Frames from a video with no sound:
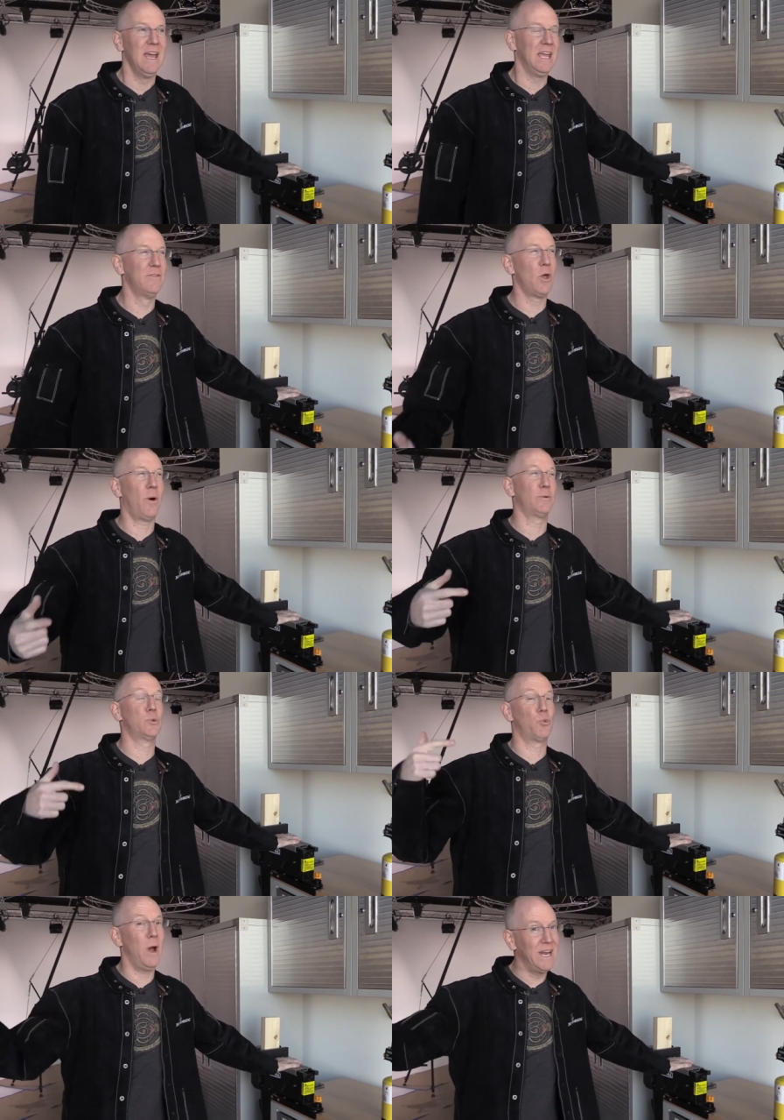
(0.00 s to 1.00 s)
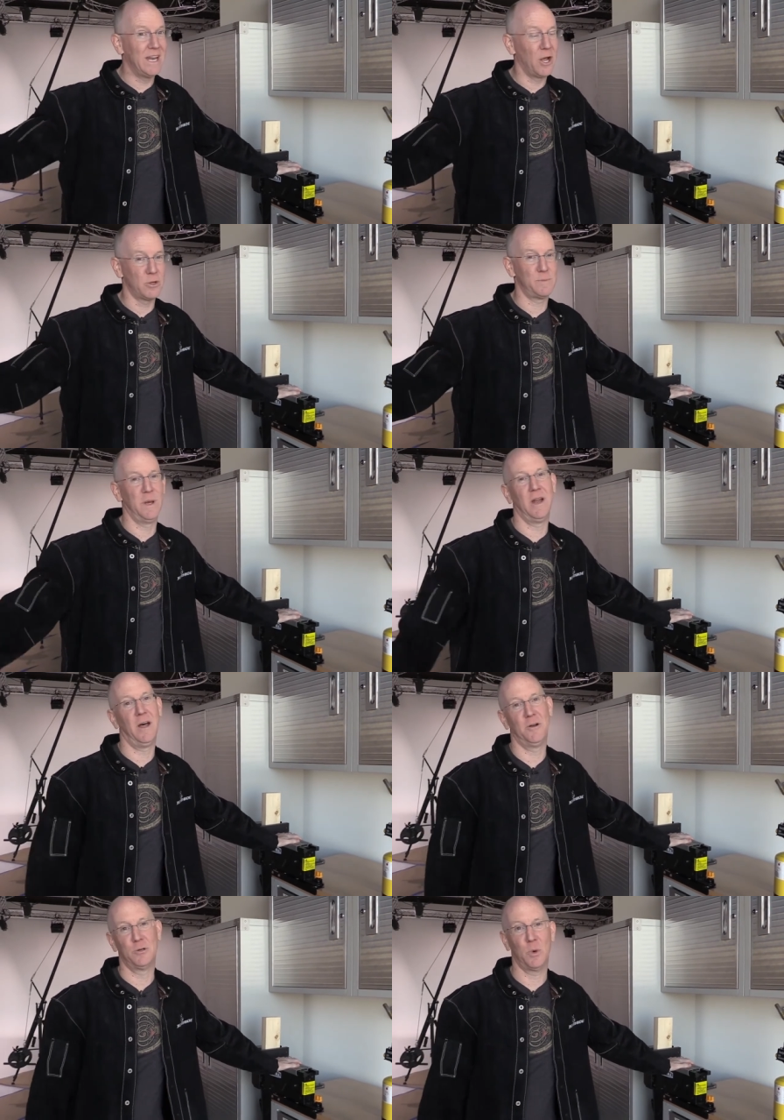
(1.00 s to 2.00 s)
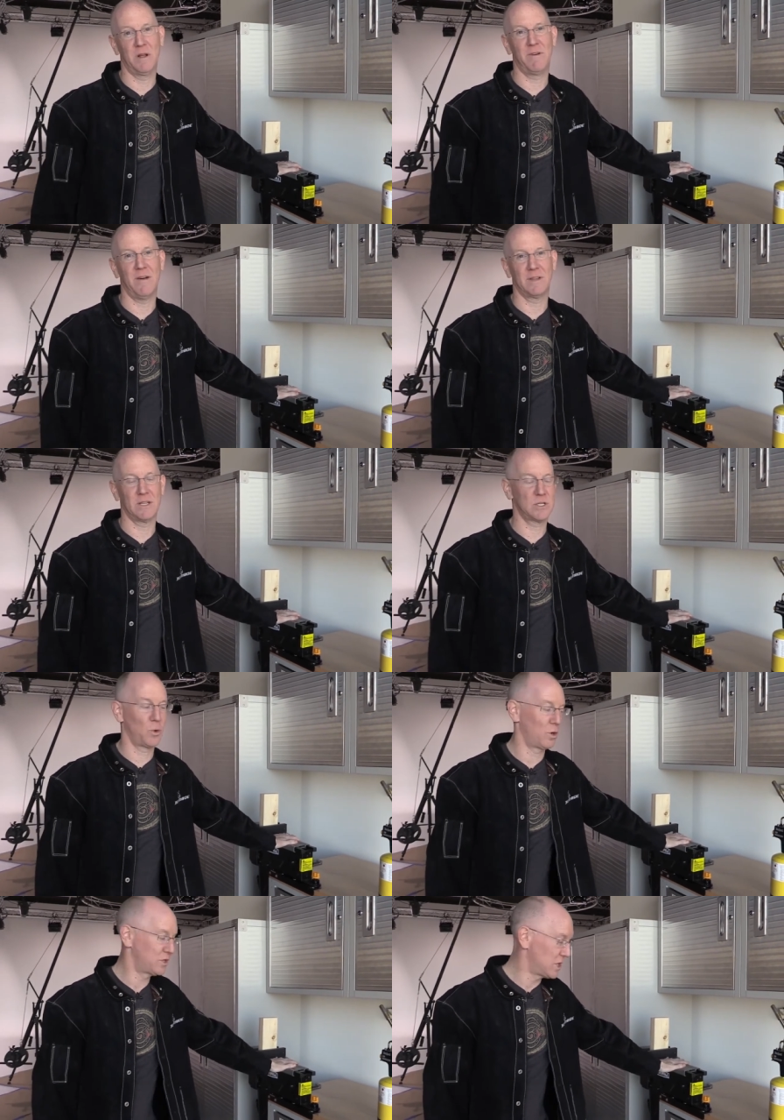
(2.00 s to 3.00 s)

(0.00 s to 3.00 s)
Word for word: even though I was ready to go spend 125 at the store.